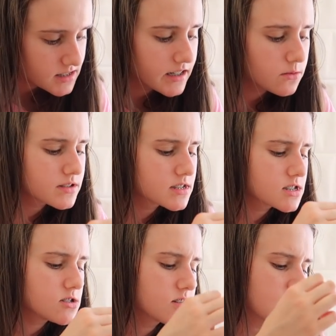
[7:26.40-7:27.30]
needle is
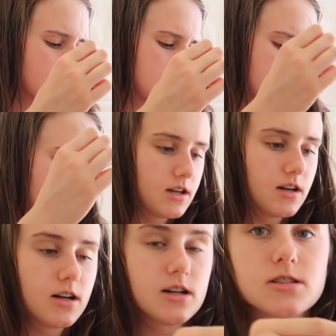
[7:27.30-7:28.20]
so thick.
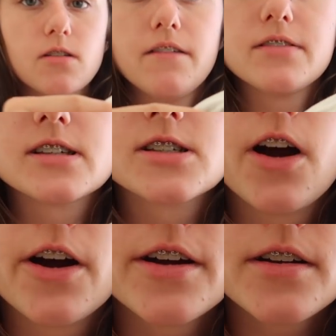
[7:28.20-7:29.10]
So I've
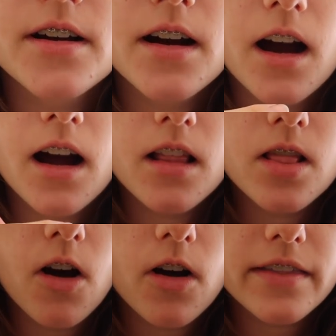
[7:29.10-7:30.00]
sewed
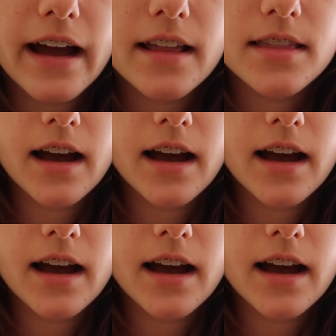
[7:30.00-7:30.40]
along that